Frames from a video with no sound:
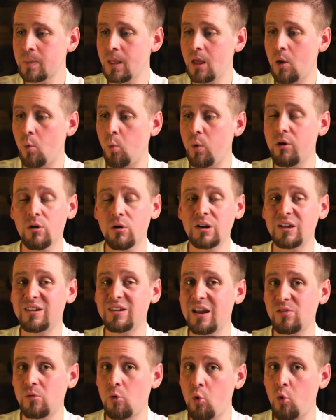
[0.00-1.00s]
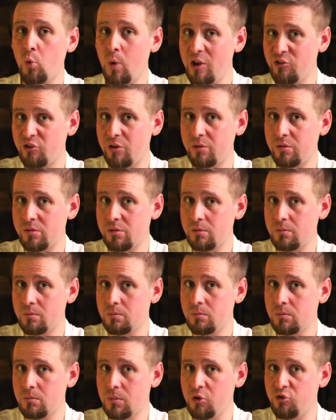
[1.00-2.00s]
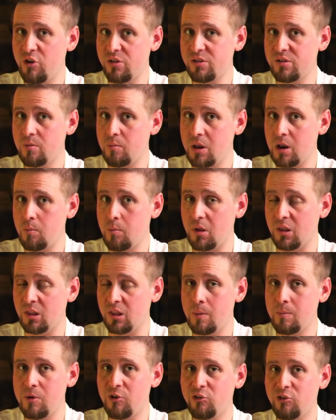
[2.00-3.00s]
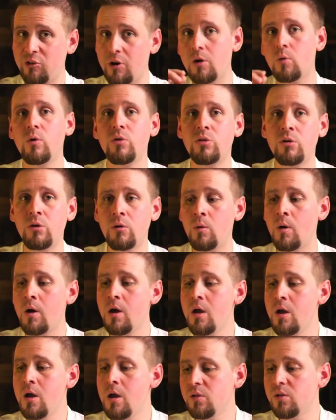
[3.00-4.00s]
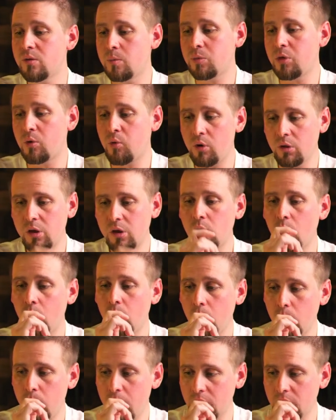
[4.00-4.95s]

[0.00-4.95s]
and we are gonna take some questions in just a minute, but let me share with you something really cool.